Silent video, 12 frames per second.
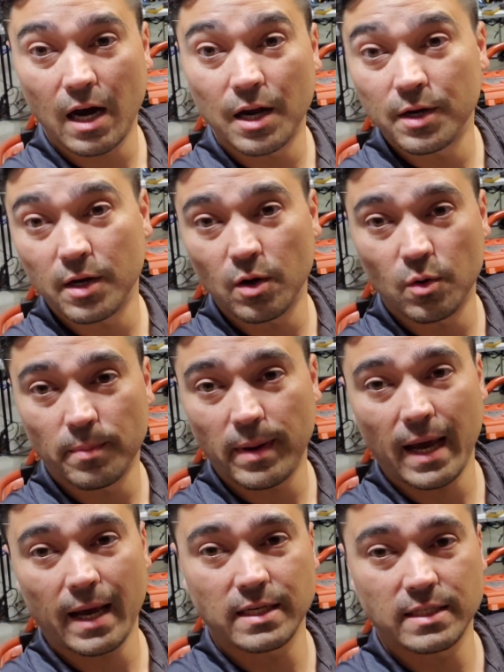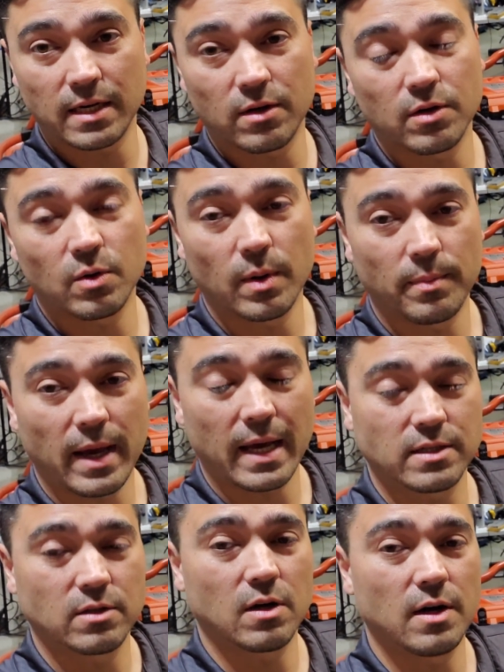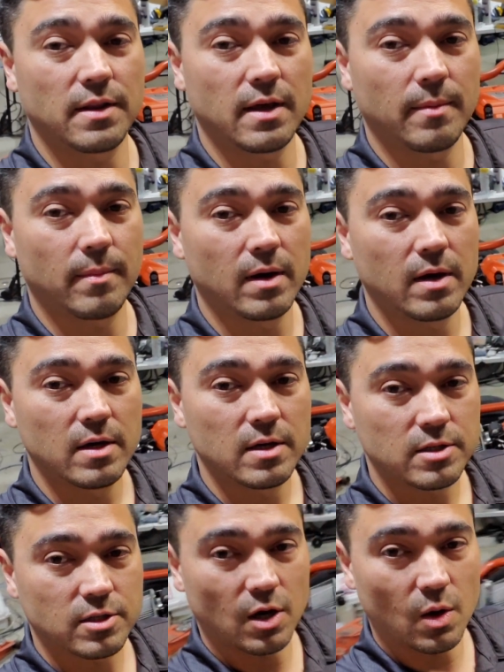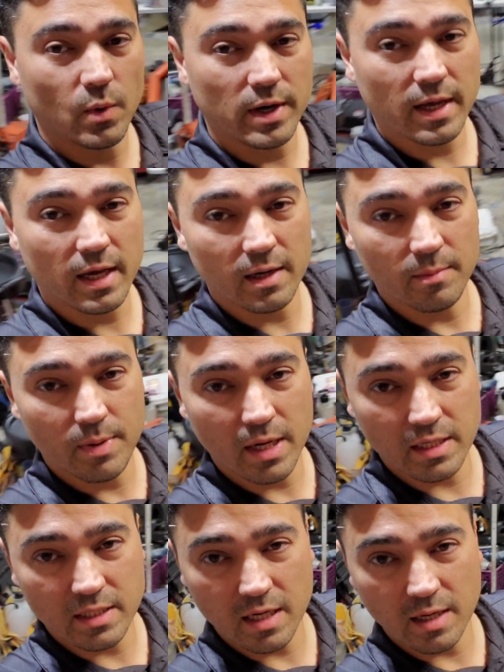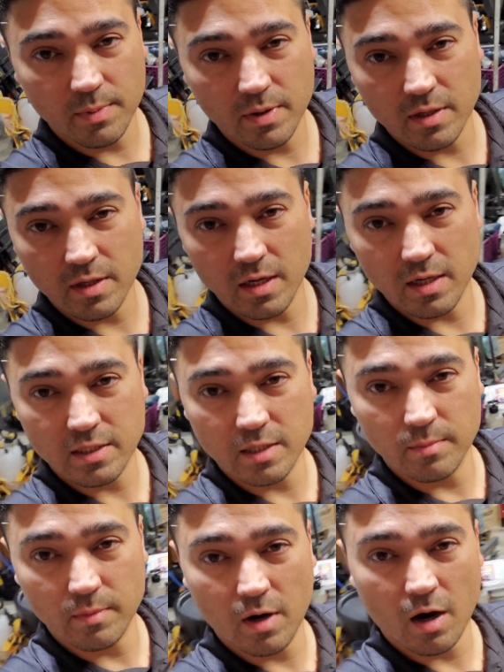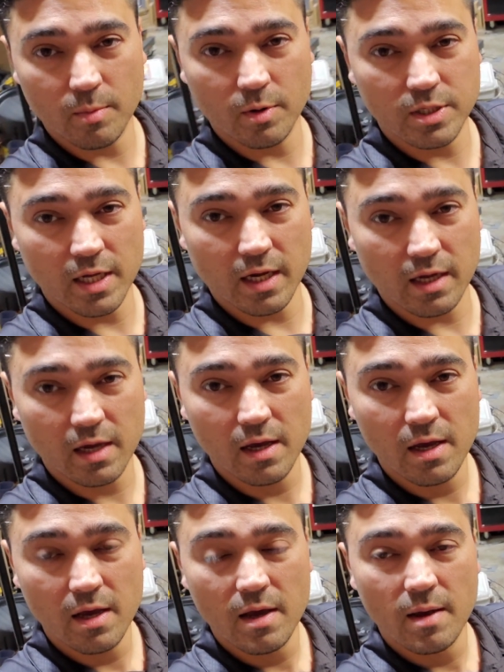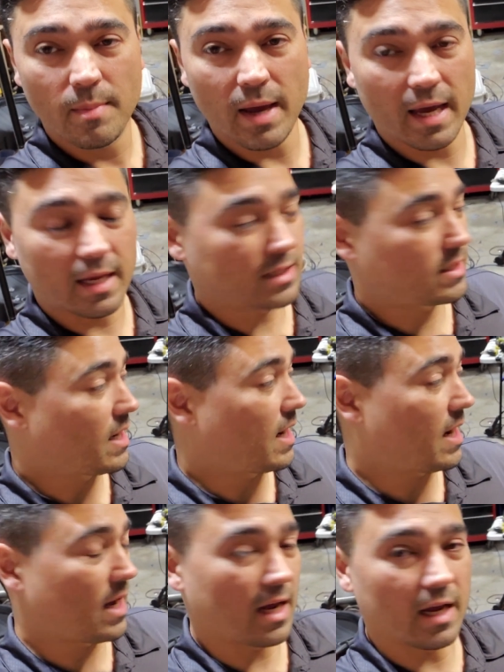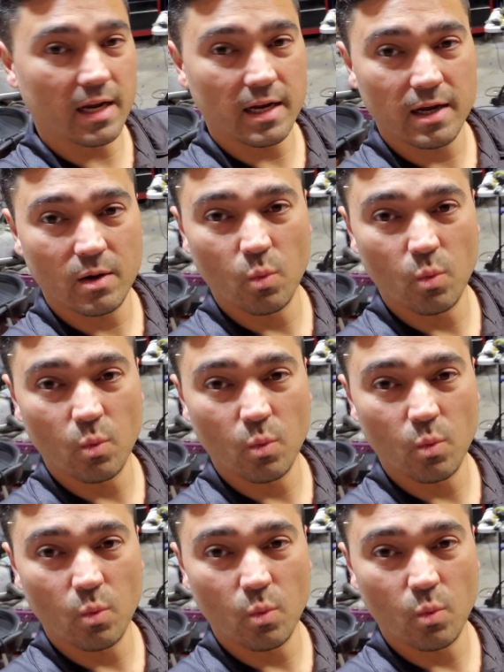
unknown pads. I don't know what pads are on them. So I went ahead and picked up some Carbotech pads. I